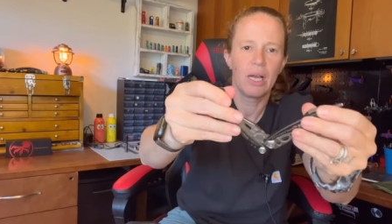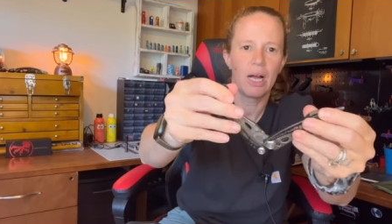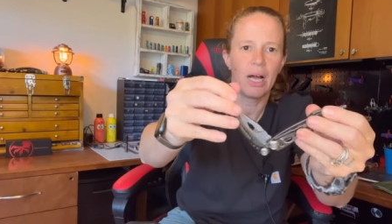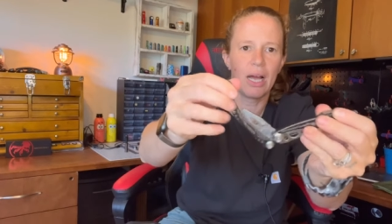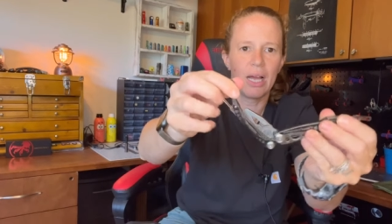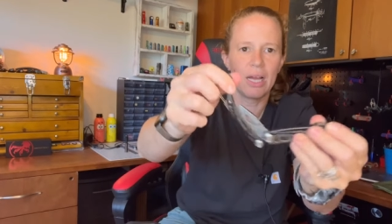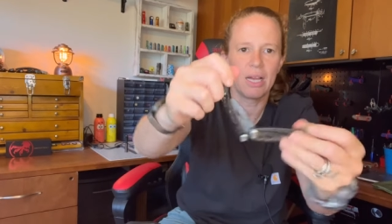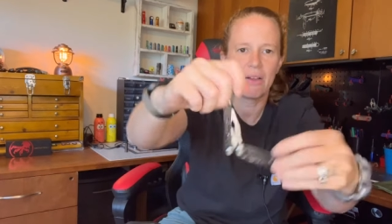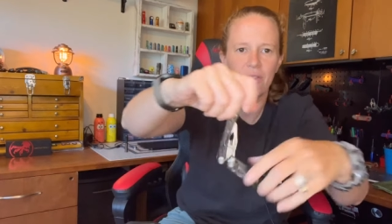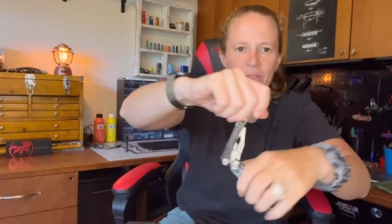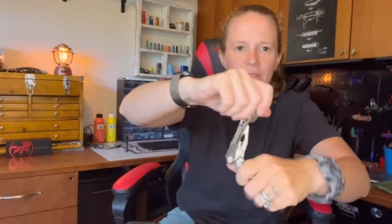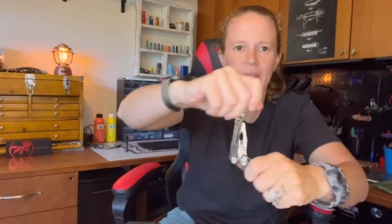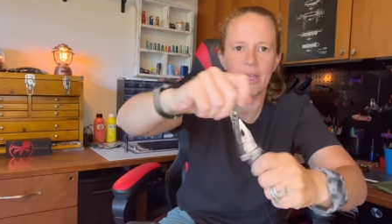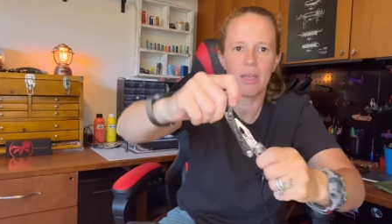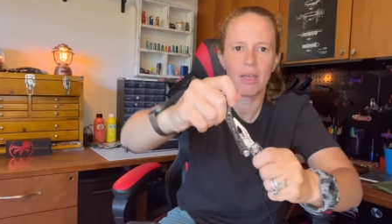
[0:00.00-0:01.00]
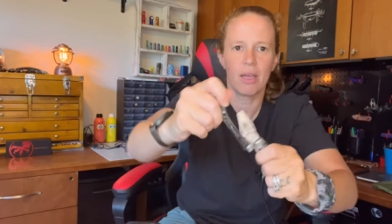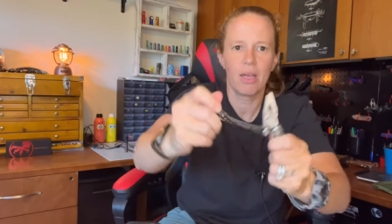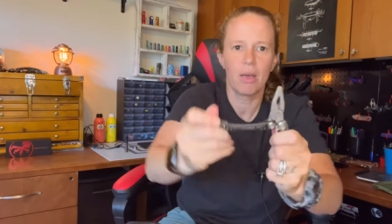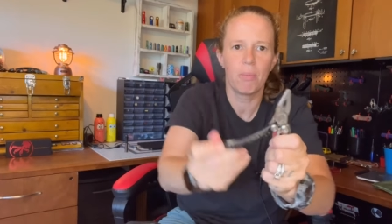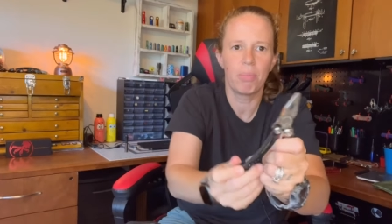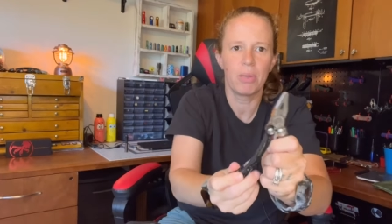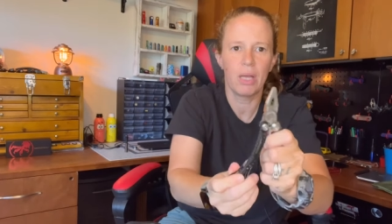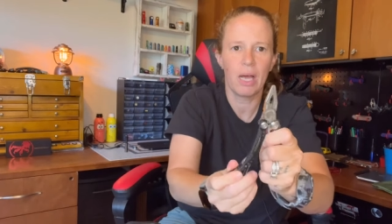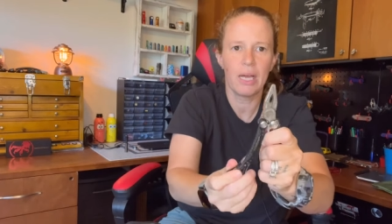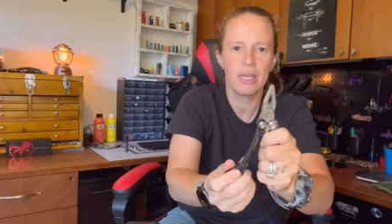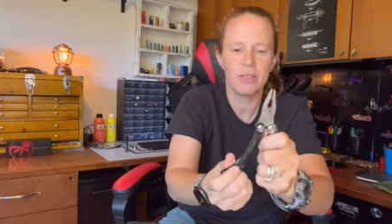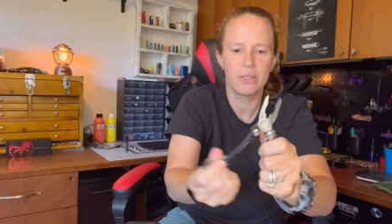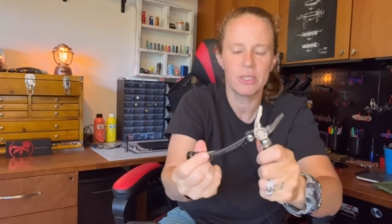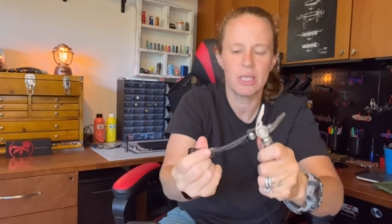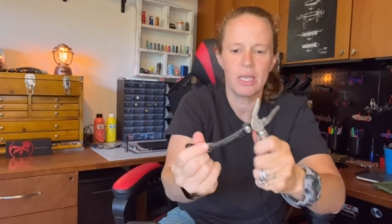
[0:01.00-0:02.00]
I have the
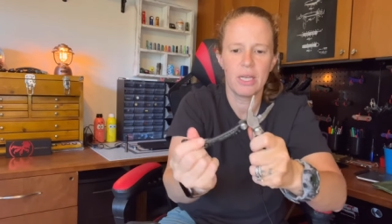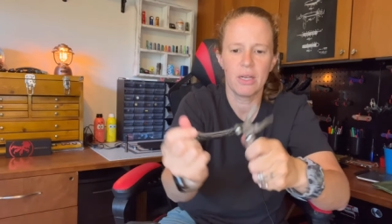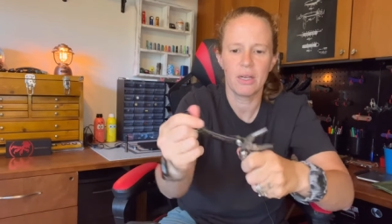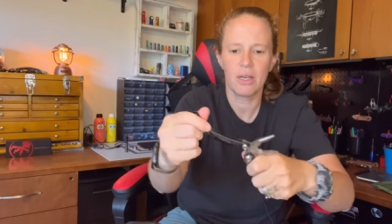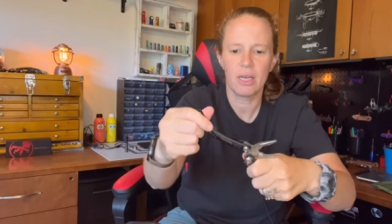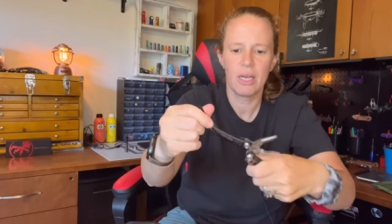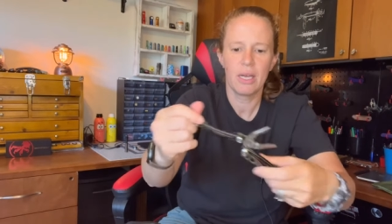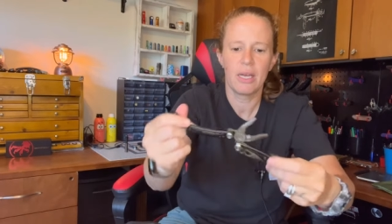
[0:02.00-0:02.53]
pliers here